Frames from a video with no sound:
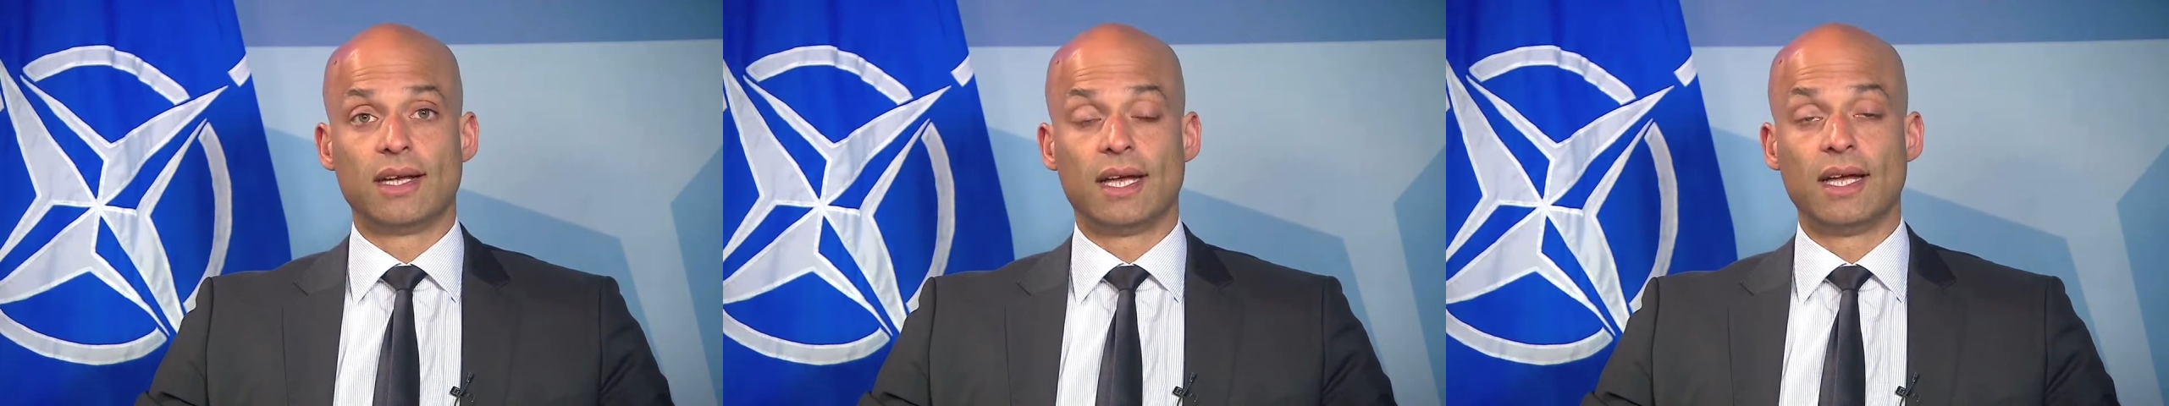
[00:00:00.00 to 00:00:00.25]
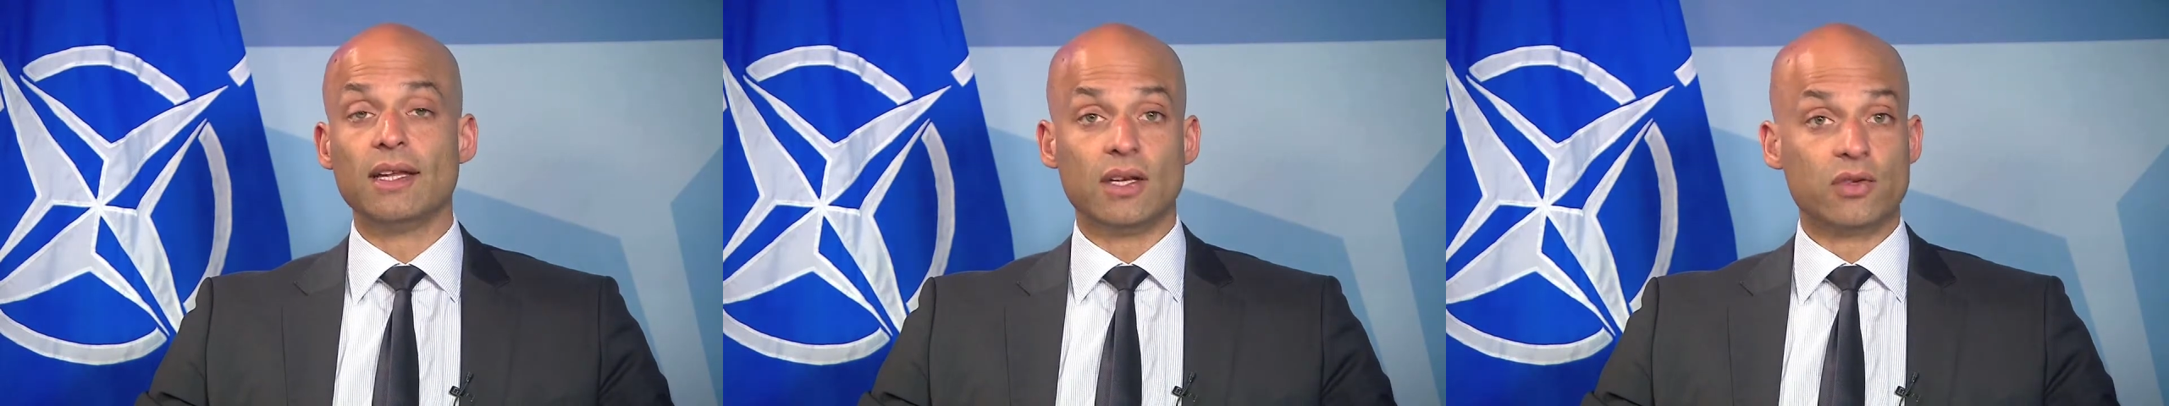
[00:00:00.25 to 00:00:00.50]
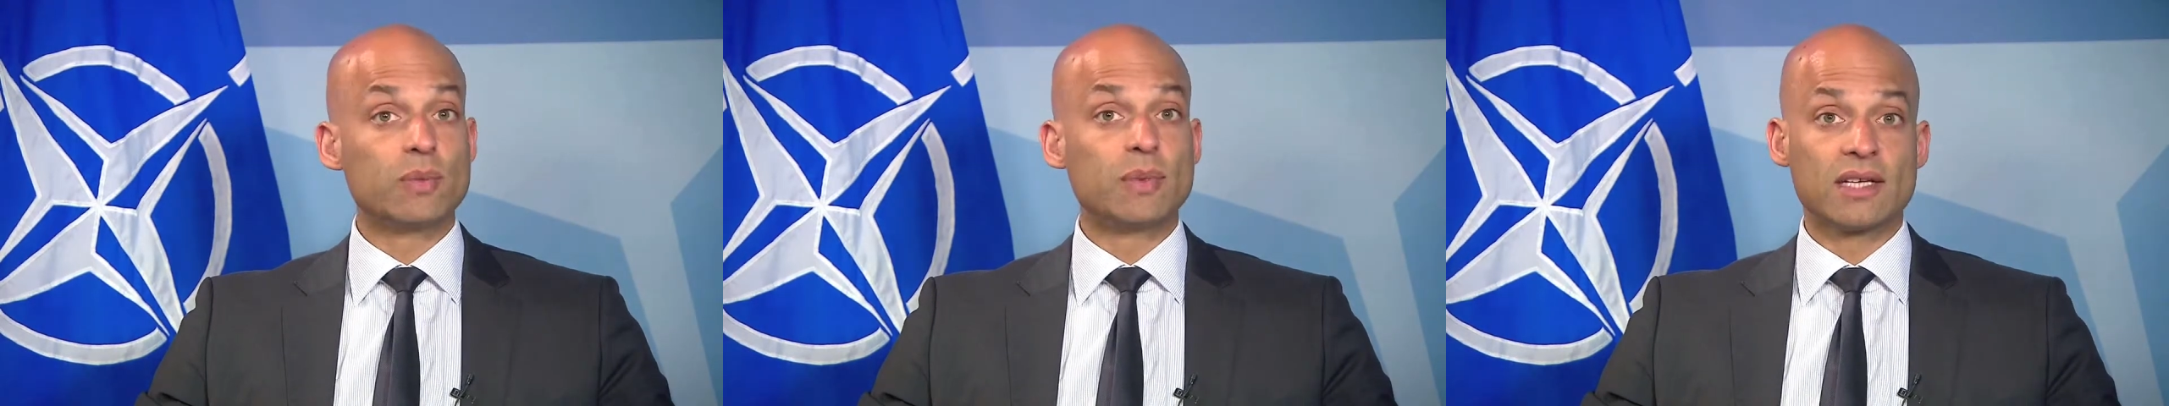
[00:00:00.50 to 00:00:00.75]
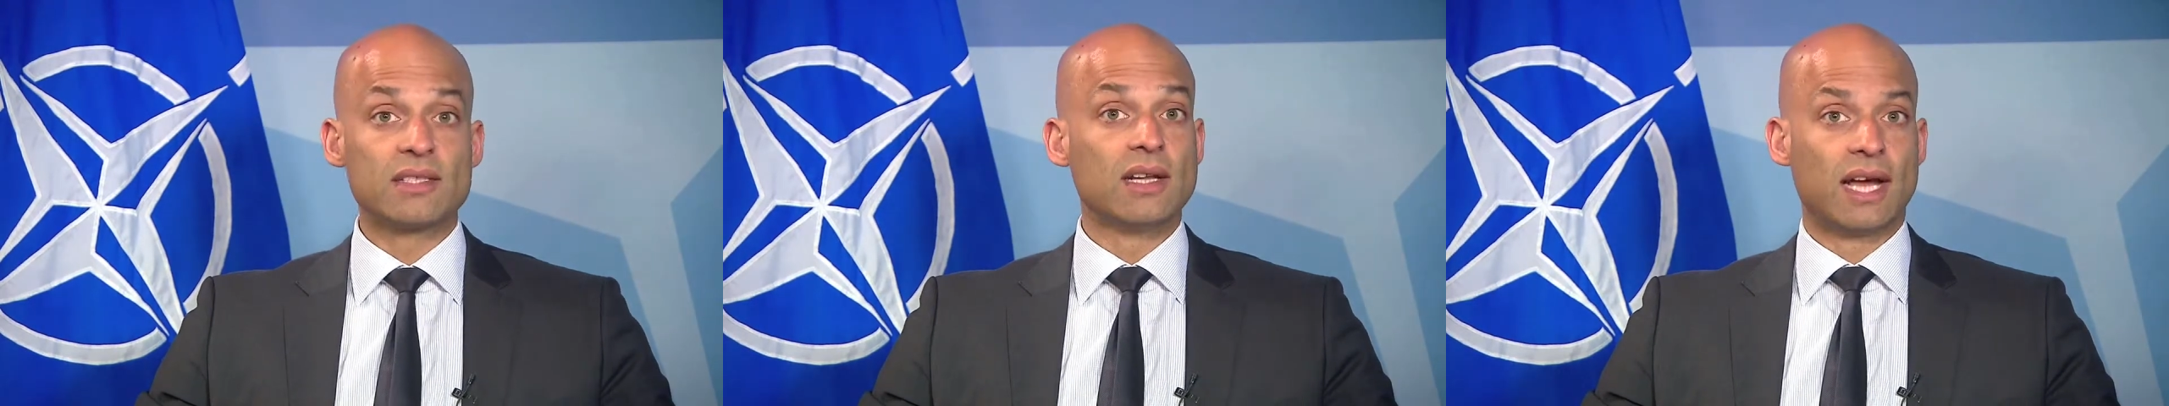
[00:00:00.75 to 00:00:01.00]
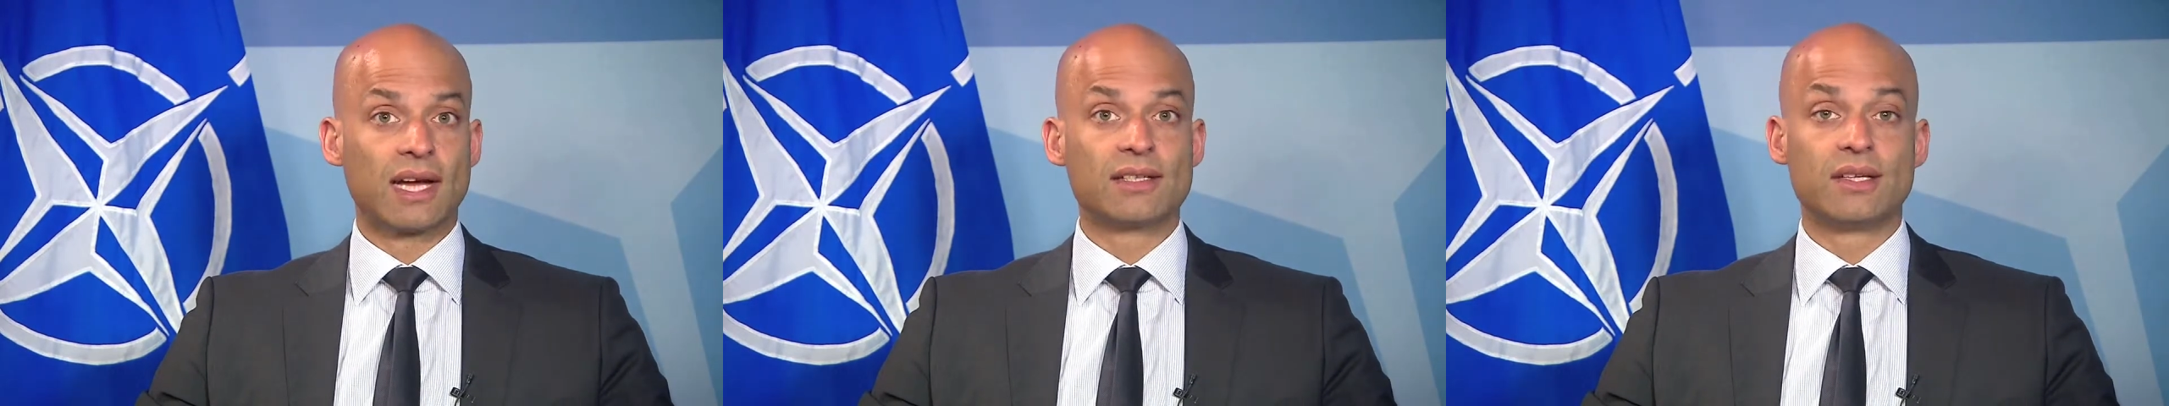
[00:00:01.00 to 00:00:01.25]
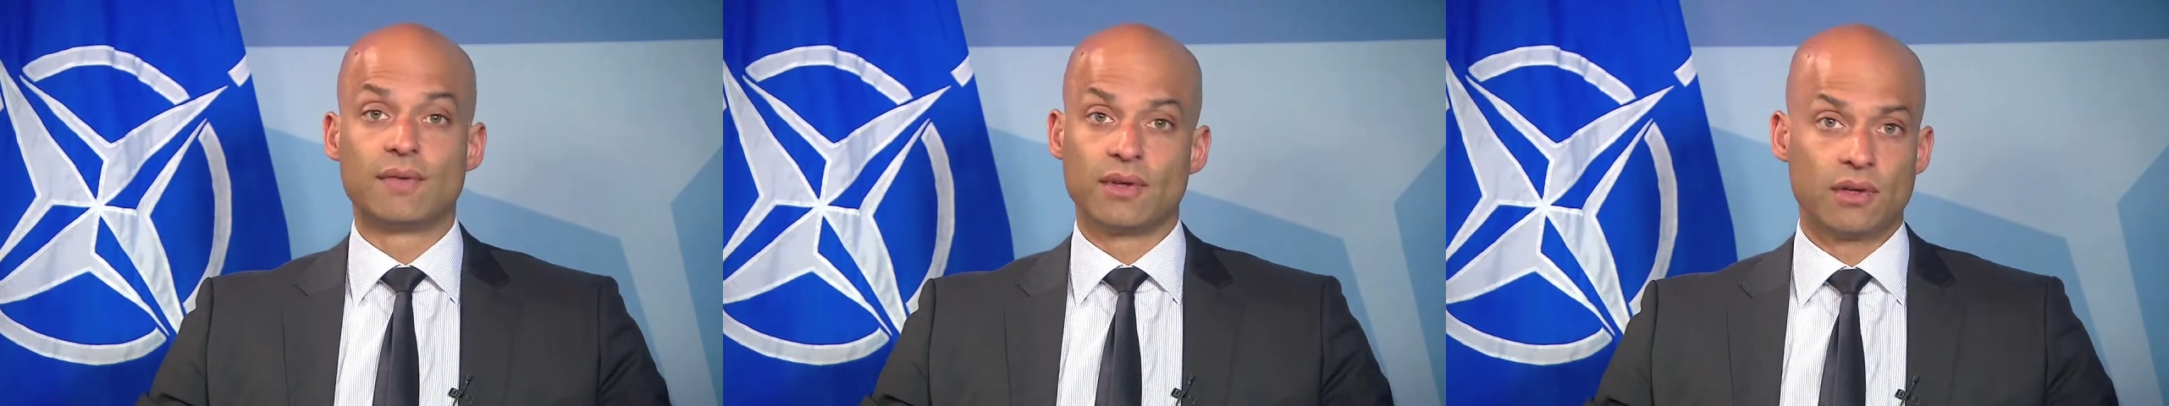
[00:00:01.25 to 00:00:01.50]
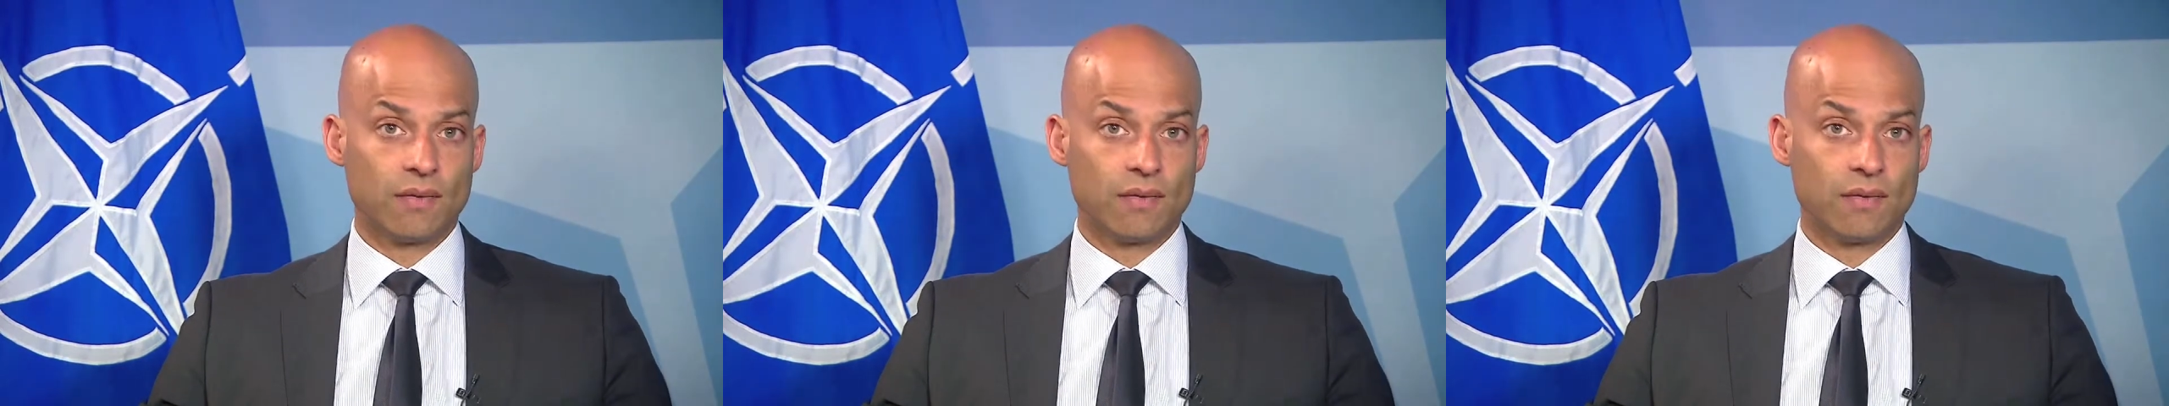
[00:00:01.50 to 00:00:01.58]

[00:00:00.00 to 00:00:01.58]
And Egypt has an active and